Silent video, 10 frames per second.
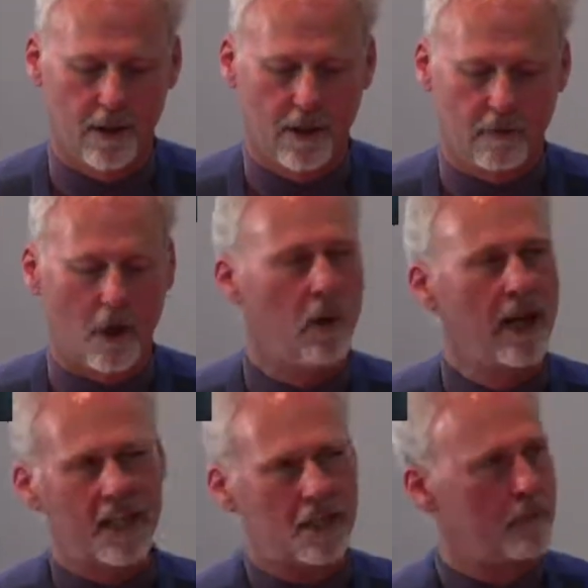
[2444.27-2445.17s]
But when
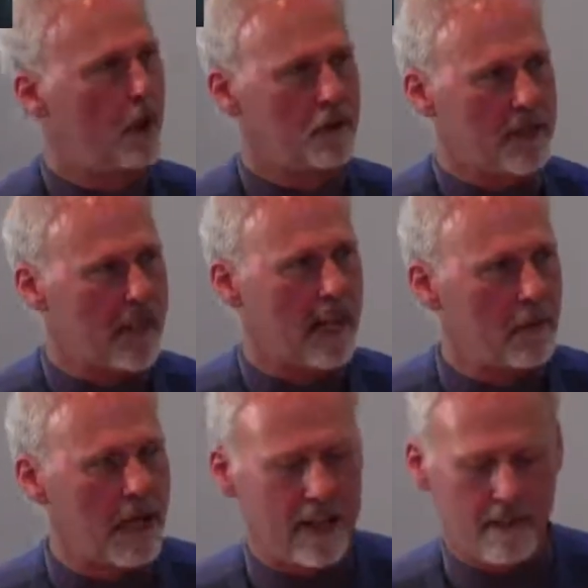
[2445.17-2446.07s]
I suppose that I
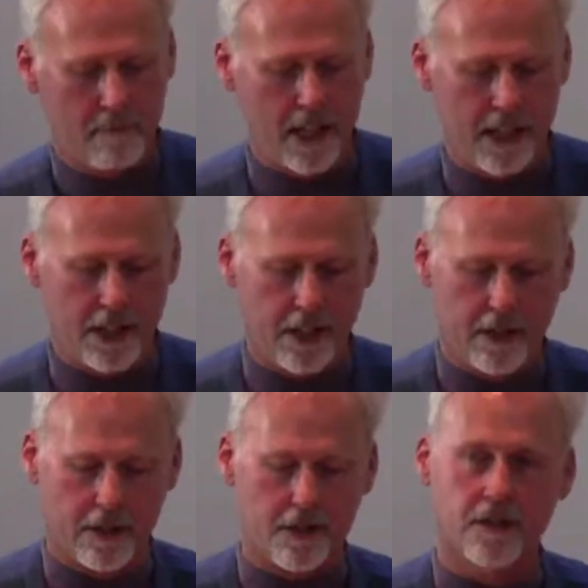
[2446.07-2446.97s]
might have many
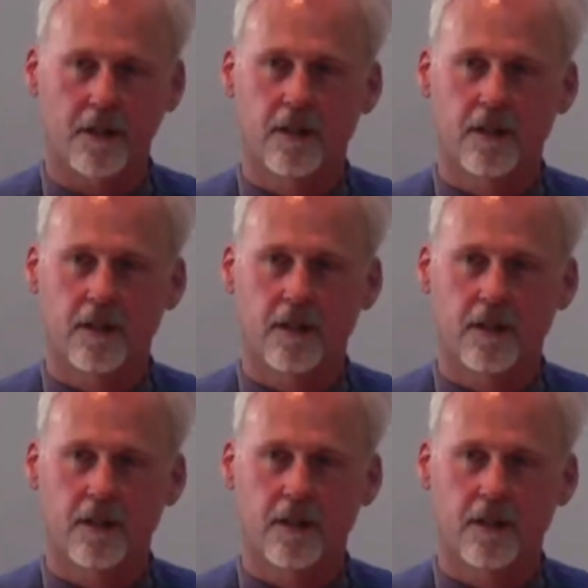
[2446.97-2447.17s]
years,